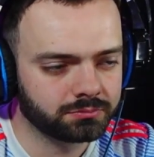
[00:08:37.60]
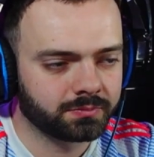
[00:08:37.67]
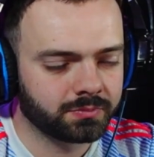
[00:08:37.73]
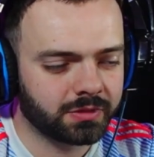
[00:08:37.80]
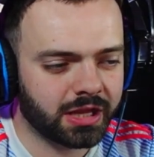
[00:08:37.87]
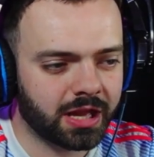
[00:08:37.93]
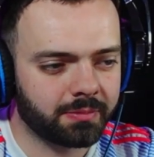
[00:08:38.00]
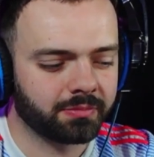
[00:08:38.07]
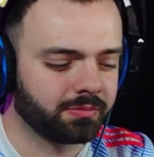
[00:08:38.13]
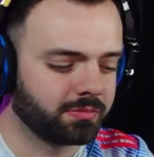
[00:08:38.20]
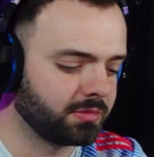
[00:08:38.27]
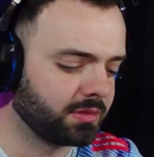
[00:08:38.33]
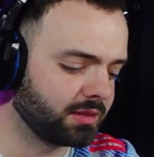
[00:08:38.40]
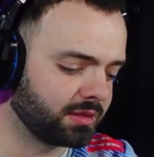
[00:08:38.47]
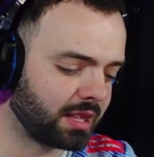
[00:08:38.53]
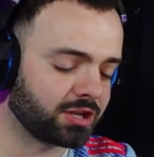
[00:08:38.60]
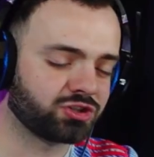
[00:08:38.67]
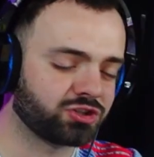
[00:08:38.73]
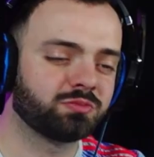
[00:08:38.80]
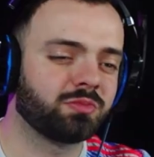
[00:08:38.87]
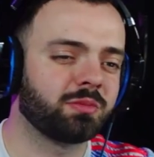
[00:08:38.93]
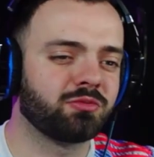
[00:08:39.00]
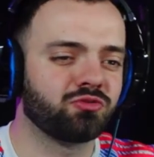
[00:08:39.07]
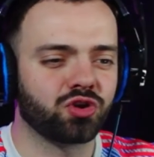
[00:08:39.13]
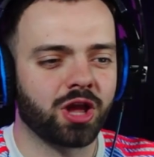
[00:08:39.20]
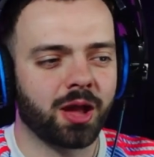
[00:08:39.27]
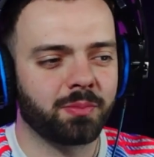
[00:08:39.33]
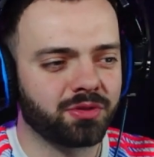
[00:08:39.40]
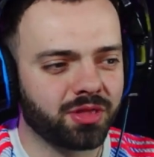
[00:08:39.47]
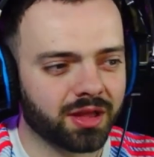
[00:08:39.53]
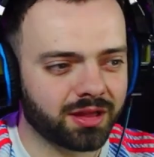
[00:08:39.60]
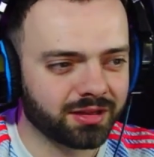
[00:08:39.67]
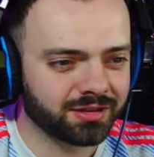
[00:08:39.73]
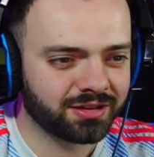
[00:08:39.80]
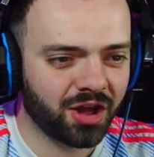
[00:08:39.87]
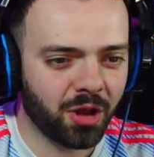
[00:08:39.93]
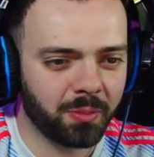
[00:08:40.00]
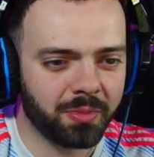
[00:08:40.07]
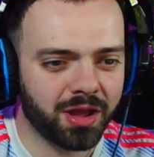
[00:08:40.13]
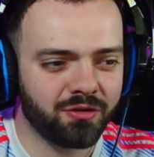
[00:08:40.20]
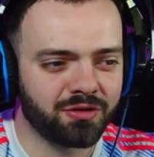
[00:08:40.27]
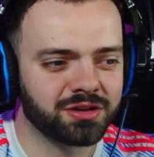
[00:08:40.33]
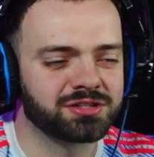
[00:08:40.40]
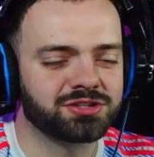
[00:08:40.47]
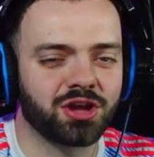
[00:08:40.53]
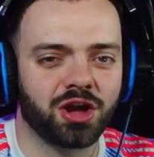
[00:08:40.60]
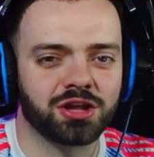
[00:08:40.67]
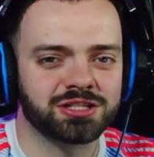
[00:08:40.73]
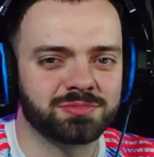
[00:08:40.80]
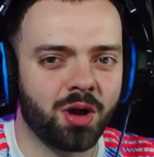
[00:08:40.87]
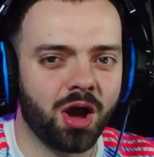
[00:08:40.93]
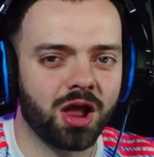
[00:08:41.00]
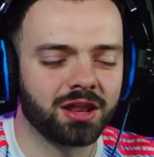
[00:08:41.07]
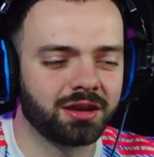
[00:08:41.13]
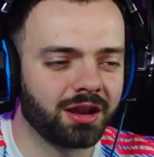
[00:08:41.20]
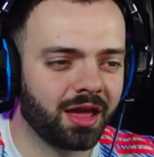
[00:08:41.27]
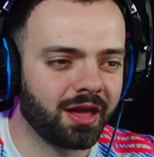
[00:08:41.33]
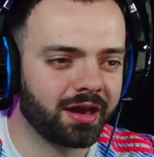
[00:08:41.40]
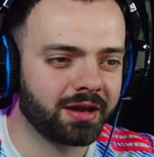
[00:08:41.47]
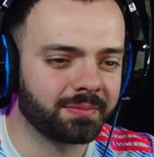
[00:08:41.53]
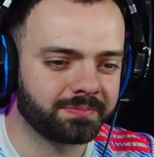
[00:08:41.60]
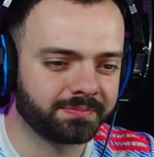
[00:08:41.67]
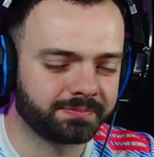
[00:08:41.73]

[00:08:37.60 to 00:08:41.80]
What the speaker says: Damn, that should make me really happy that Eerie started smiling like that.